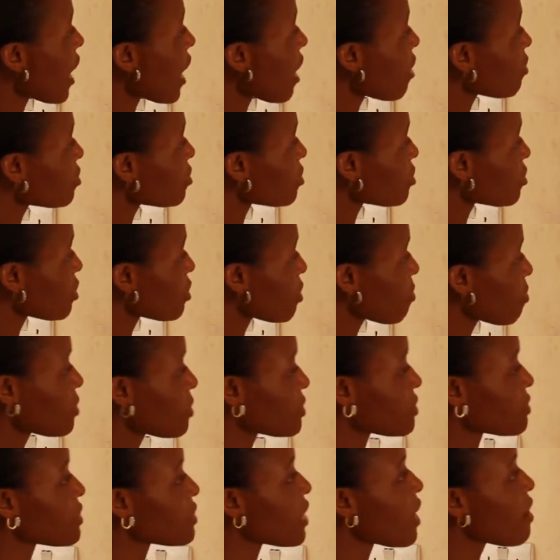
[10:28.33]
out number
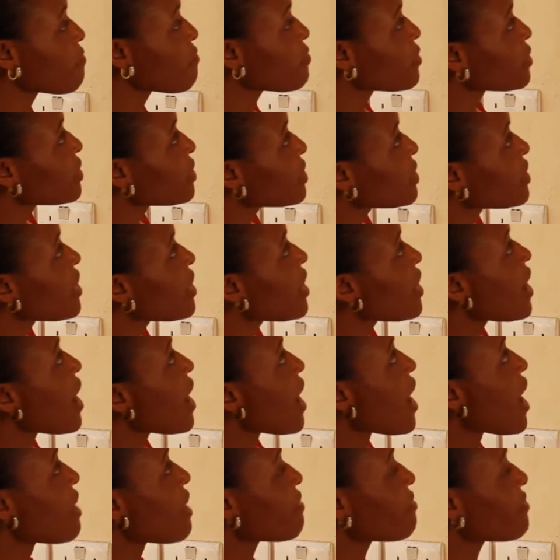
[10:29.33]
7
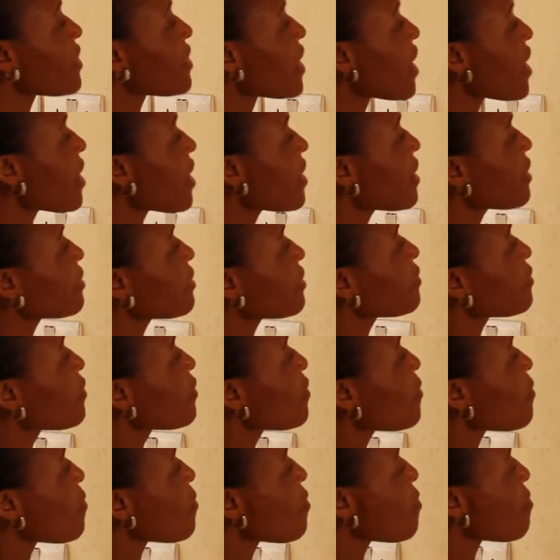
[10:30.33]
and
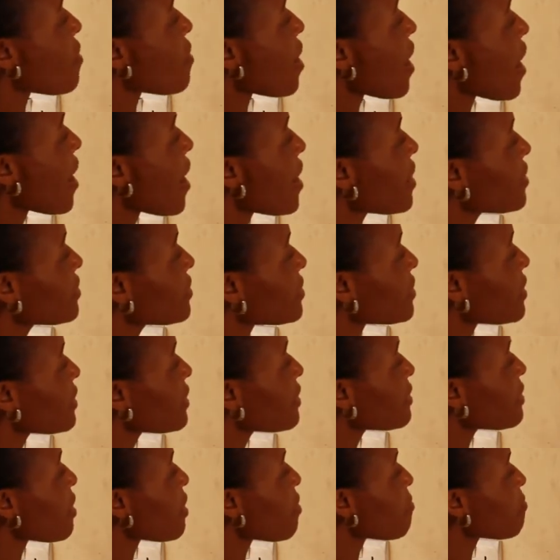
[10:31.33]
then we'll
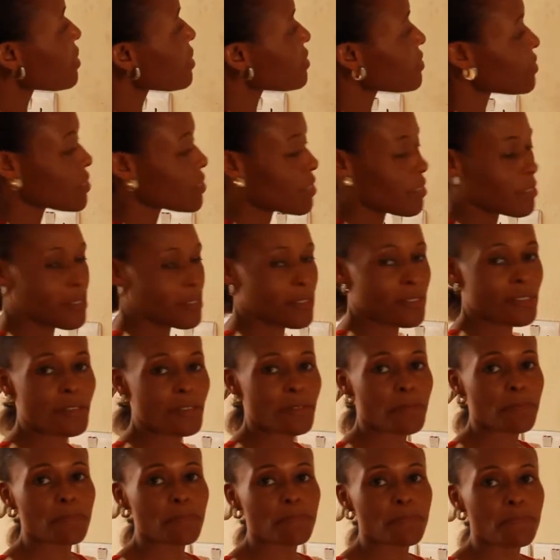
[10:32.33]
write number
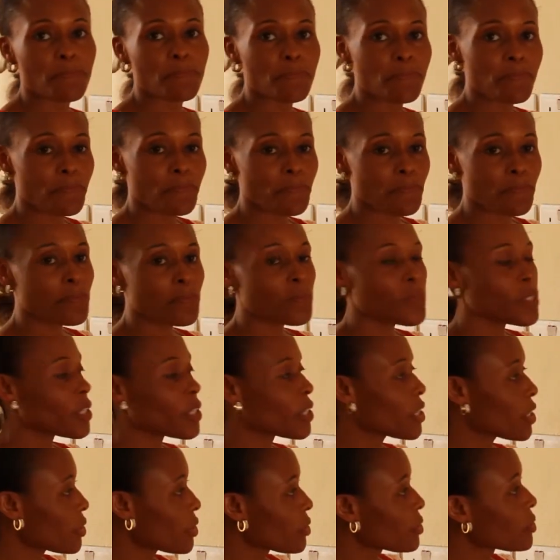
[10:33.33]
6.
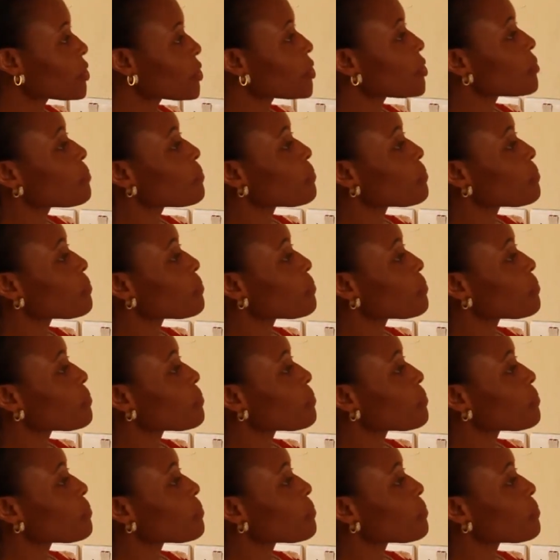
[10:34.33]
Good.